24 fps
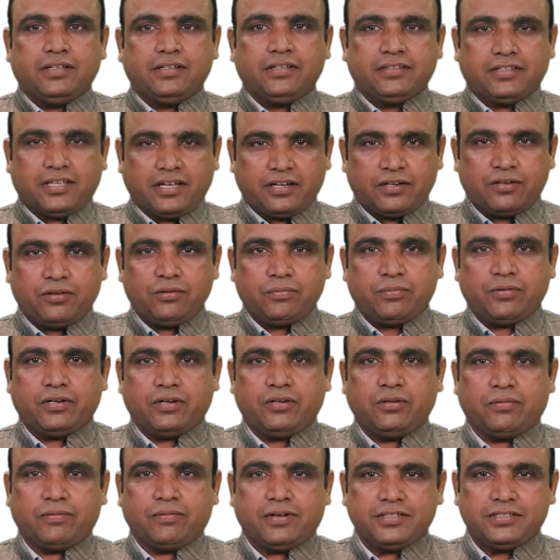Thank you for
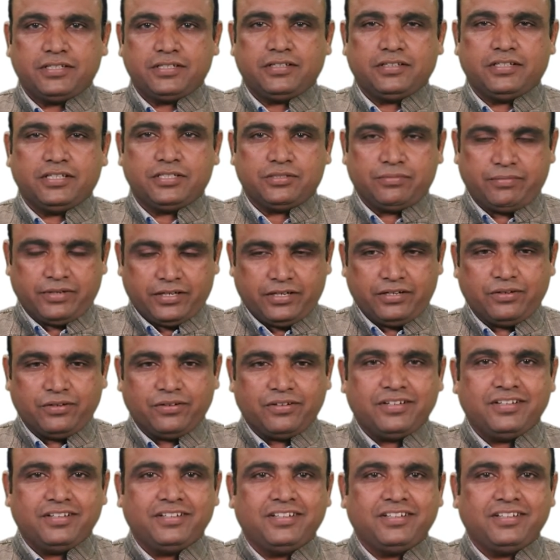watching this video.